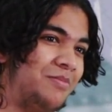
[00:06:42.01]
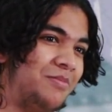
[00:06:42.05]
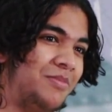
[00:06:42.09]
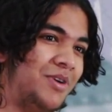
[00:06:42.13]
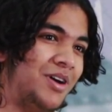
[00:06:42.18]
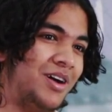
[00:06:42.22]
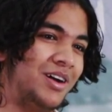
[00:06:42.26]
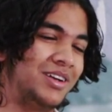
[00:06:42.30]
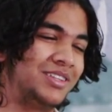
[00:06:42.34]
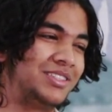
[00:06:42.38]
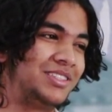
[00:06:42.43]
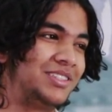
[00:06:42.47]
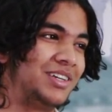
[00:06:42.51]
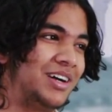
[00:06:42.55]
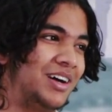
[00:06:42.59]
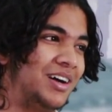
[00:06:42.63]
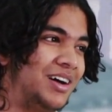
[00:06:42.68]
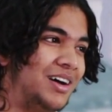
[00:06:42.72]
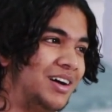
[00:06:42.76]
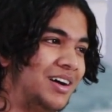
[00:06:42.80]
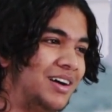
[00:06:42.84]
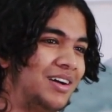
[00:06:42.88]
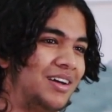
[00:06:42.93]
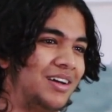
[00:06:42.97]
but
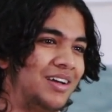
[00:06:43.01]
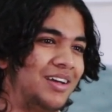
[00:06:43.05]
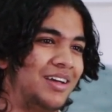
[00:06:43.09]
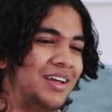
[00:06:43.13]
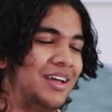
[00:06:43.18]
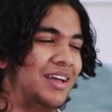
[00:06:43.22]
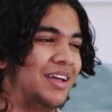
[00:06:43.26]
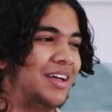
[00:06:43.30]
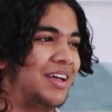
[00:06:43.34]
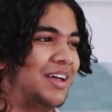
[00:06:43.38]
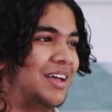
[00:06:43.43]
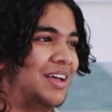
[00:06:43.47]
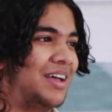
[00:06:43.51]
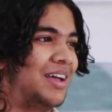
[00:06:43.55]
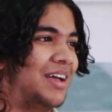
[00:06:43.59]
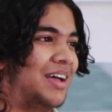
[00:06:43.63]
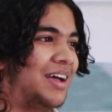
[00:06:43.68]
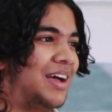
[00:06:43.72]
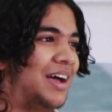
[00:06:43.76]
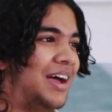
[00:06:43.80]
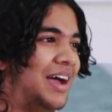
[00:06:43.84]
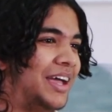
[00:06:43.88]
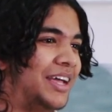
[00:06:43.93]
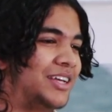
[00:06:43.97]
uh,
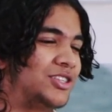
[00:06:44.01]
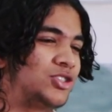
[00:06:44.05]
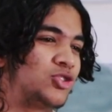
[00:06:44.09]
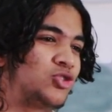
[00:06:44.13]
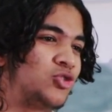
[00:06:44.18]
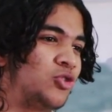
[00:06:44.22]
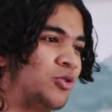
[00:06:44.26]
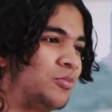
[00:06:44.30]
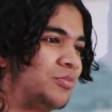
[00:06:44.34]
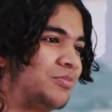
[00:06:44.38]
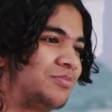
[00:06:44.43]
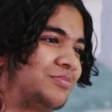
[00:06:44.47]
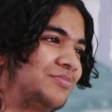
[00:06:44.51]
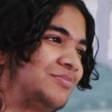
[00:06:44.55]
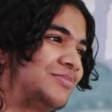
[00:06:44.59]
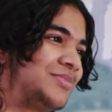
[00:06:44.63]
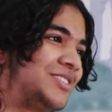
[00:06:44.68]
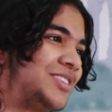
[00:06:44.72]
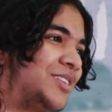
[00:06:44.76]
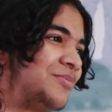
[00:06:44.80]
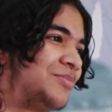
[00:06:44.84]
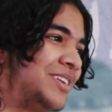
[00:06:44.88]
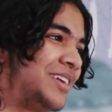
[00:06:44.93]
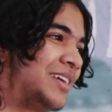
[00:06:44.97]
I assume
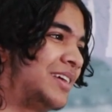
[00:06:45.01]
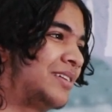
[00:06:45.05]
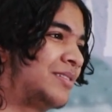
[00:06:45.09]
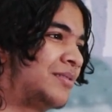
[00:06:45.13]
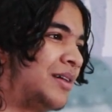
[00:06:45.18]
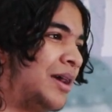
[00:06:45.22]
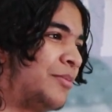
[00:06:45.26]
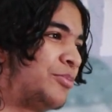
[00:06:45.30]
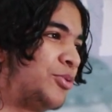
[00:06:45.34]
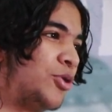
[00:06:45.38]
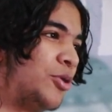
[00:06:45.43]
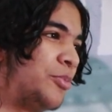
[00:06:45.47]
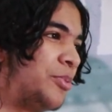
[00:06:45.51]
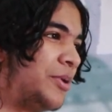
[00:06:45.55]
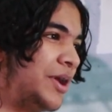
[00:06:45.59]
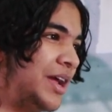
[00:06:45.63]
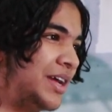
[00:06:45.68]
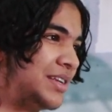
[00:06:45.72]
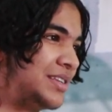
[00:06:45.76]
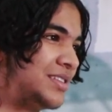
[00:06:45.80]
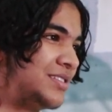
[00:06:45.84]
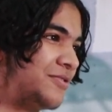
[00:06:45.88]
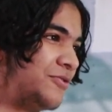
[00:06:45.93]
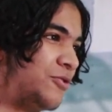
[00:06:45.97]
something
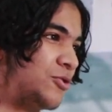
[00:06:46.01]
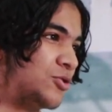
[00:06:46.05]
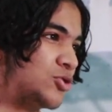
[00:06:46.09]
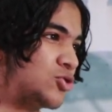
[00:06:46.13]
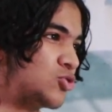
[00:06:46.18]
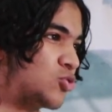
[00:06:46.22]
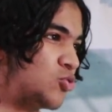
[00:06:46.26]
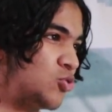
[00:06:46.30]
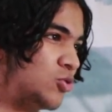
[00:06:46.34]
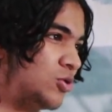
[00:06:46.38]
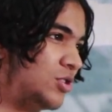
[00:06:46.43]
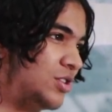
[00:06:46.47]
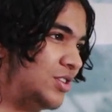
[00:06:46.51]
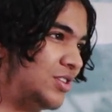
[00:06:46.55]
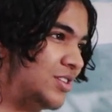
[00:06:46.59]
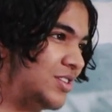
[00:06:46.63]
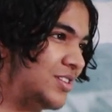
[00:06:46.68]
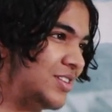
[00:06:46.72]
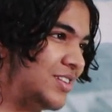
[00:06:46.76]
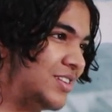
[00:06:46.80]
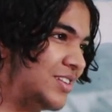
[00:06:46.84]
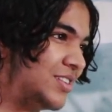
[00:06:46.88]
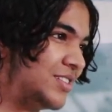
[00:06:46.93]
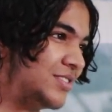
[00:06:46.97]
appropriate for school.
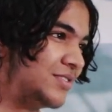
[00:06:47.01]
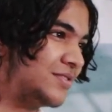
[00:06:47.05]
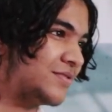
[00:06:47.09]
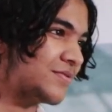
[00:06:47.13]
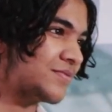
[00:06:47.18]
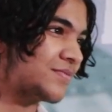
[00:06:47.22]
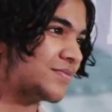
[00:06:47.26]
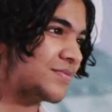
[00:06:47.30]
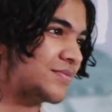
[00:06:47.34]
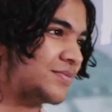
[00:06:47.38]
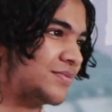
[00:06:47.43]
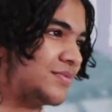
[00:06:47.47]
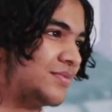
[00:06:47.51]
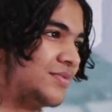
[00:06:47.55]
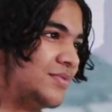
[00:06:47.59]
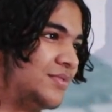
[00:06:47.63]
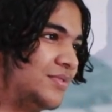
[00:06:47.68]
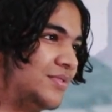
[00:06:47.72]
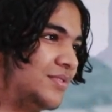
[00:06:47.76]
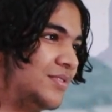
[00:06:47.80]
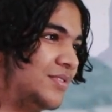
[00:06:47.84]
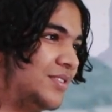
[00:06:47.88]
Like?